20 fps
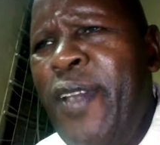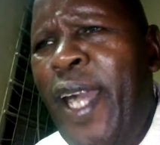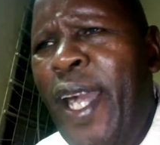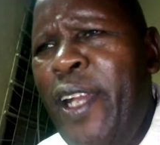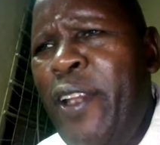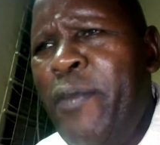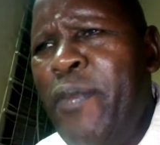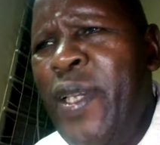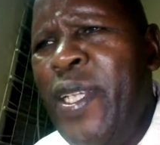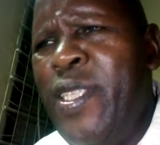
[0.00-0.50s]

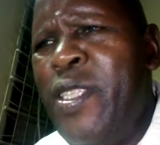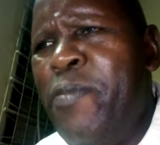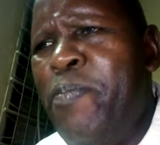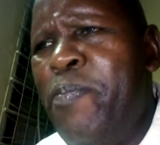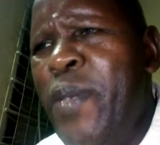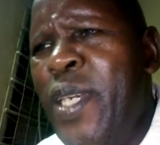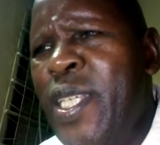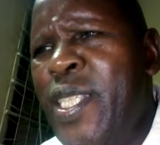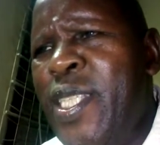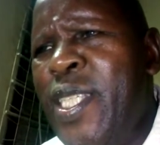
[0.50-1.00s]
arguments
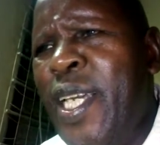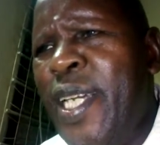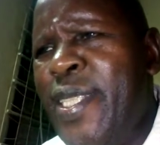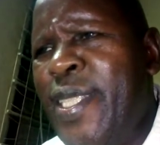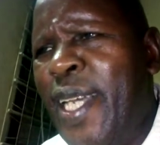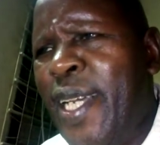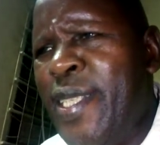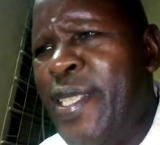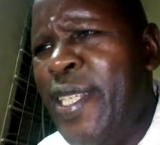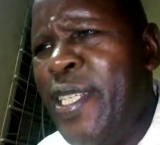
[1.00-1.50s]
base their
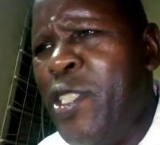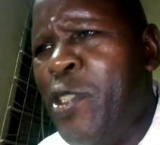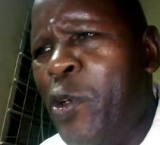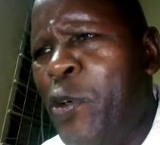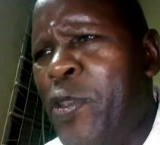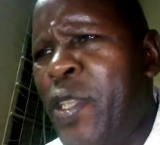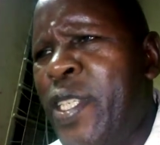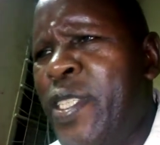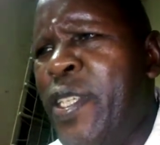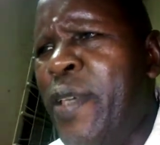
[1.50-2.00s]
success
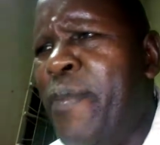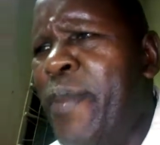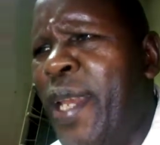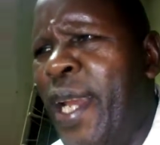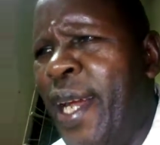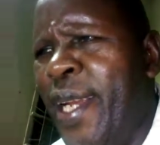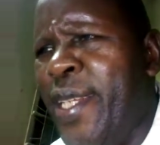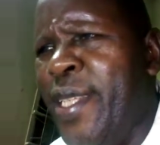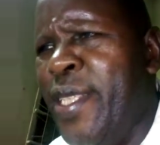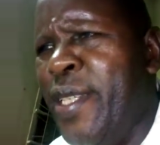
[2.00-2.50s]
on the
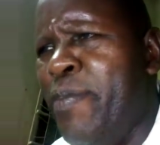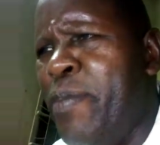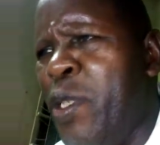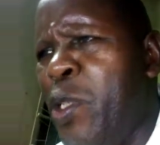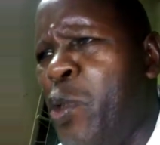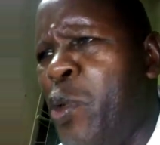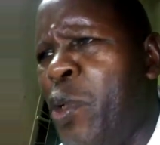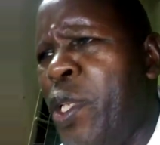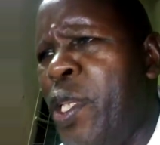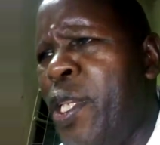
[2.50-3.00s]
similarity
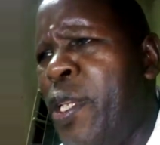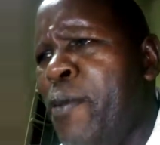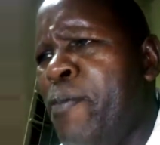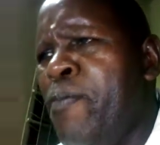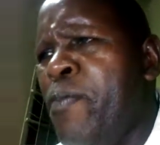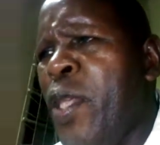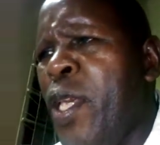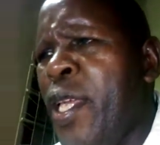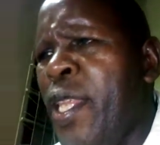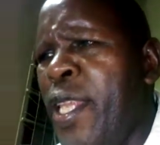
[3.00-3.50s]
between
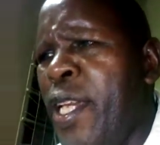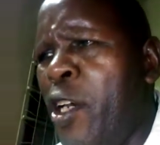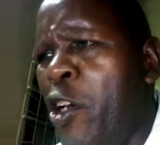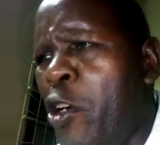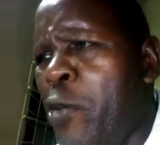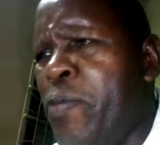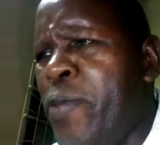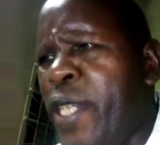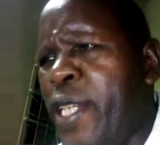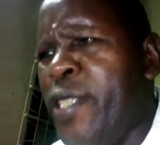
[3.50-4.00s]
the
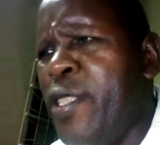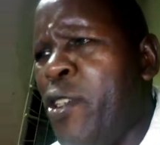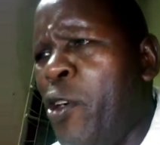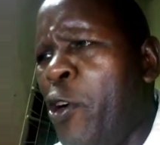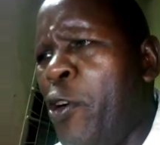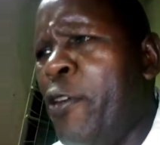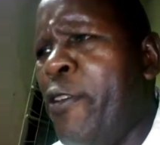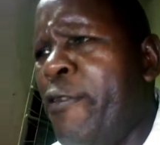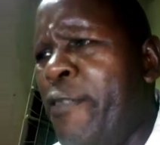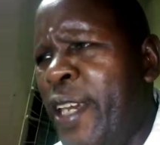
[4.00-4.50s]
objects
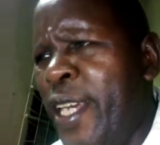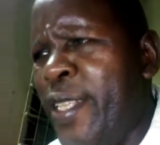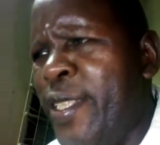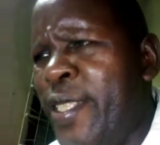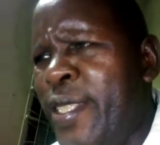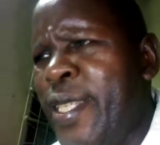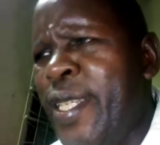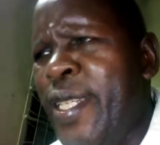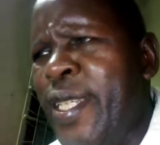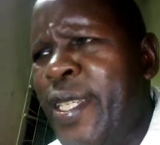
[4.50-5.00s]
or
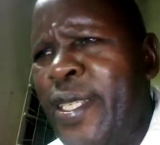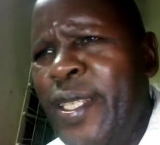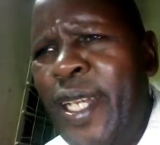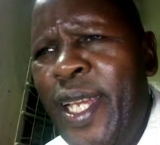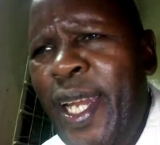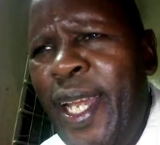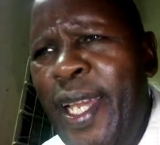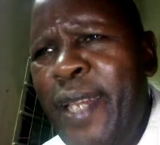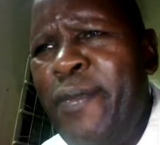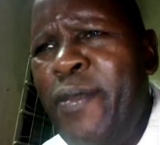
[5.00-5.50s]
events
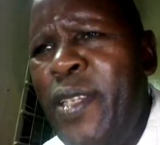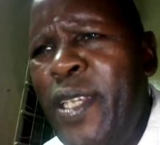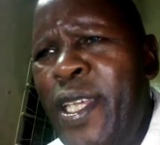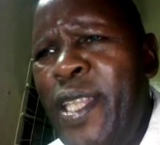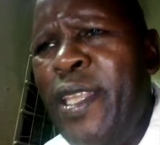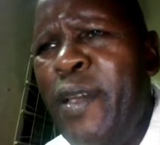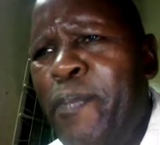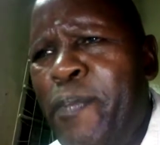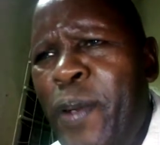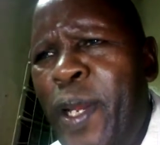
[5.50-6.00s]
described in
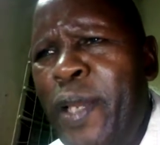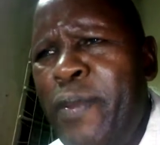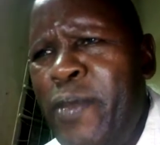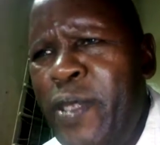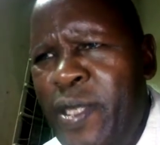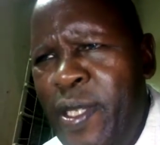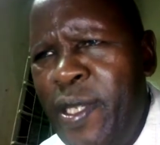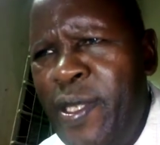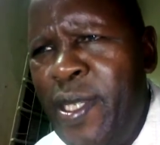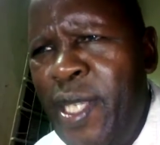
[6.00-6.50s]
the
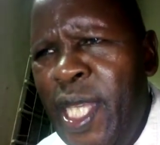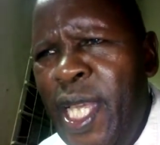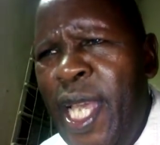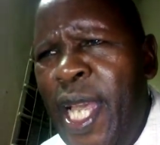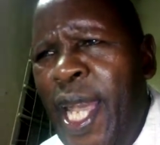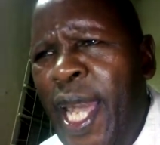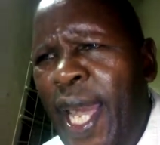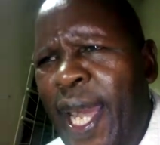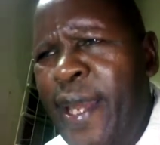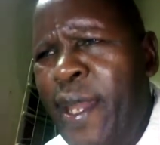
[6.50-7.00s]
premises
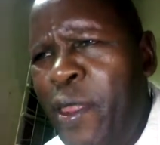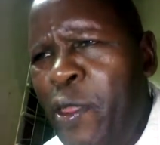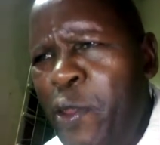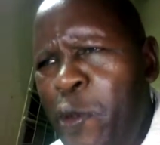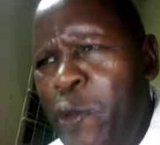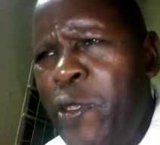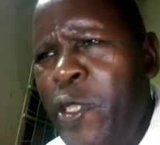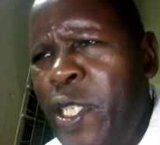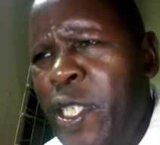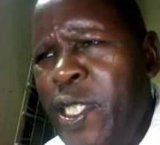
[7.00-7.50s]
and
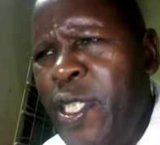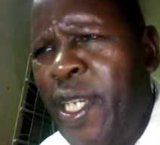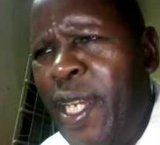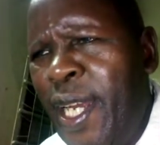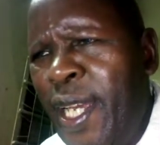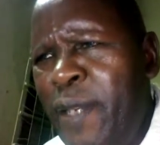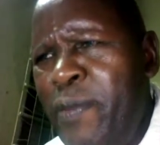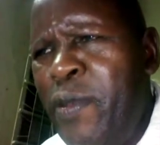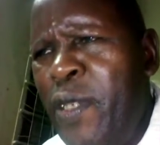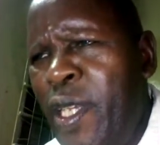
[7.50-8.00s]
those
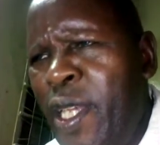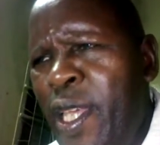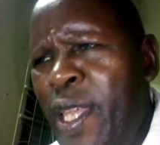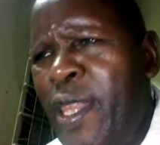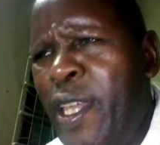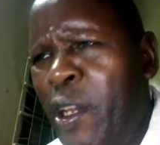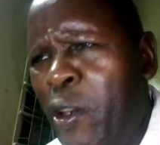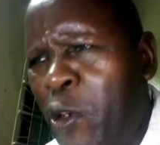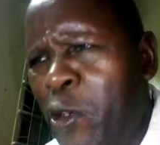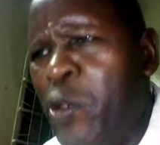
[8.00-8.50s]
described in
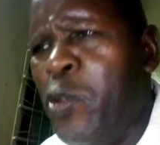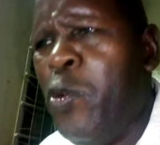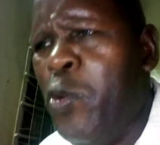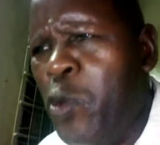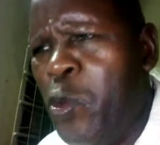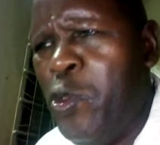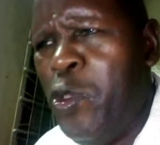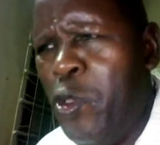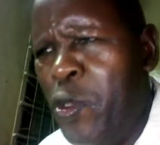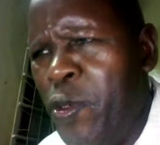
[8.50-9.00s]
the
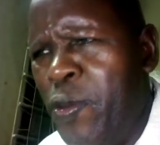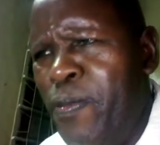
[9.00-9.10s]
conclusion.